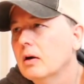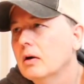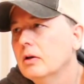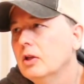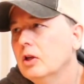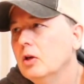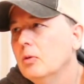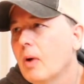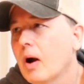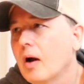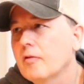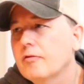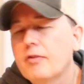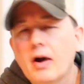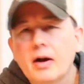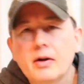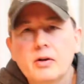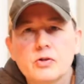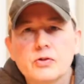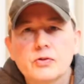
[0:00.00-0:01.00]
you might
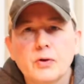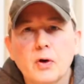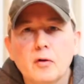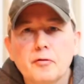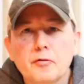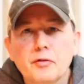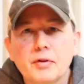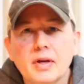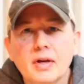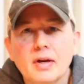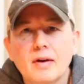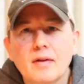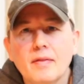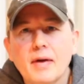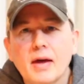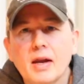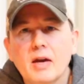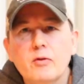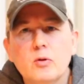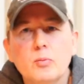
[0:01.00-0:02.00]
find yourself in
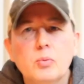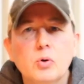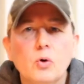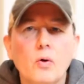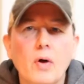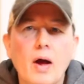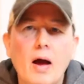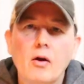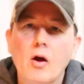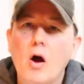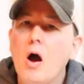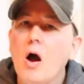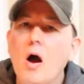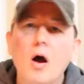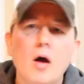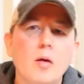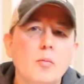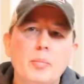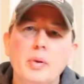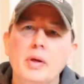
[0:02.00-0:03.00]
that if you pull out a
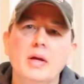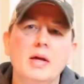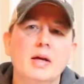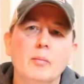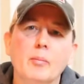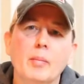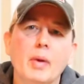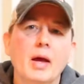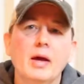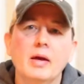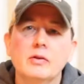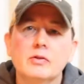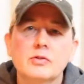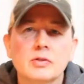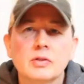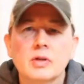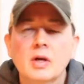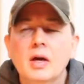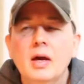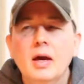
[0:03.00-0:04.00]
hot pink
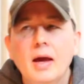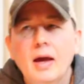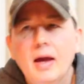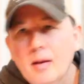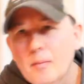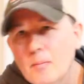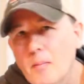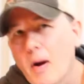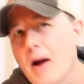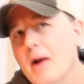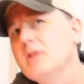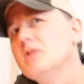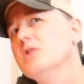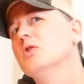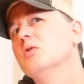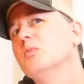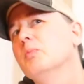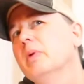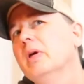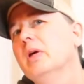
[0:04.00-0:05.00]
bass, it might
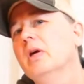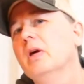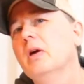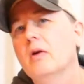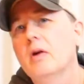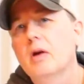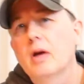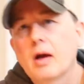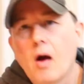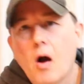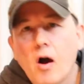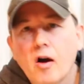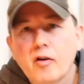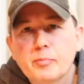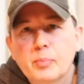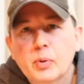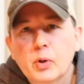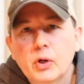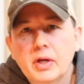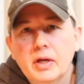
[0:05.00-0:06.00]
just be
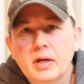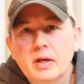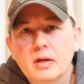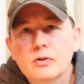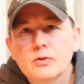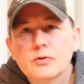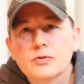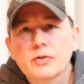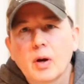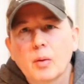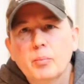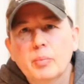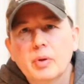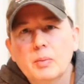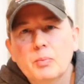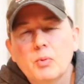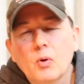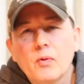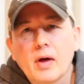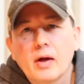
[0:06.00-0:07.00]
off-putting to some
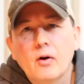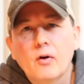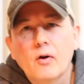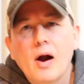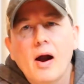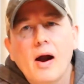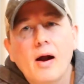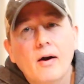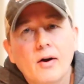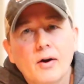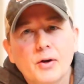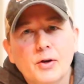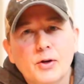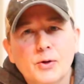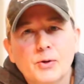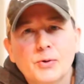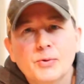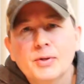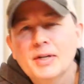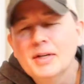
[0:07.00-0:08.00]
people that are hiring
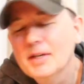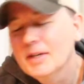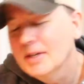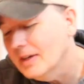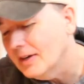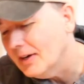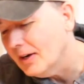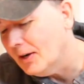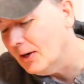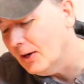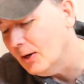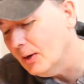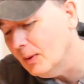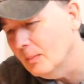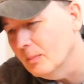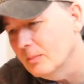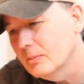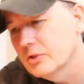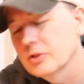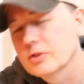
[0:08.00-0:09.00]
you.
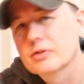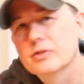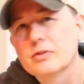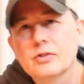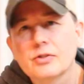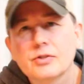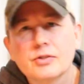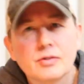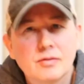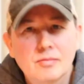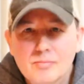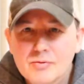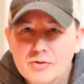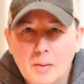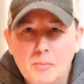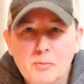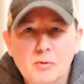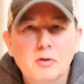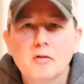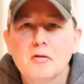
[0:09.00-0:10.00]
Just
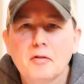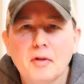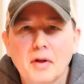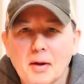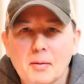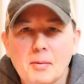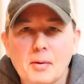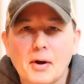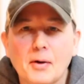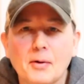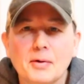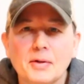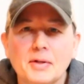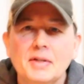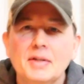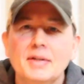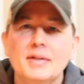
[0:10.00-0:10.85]
something to think about.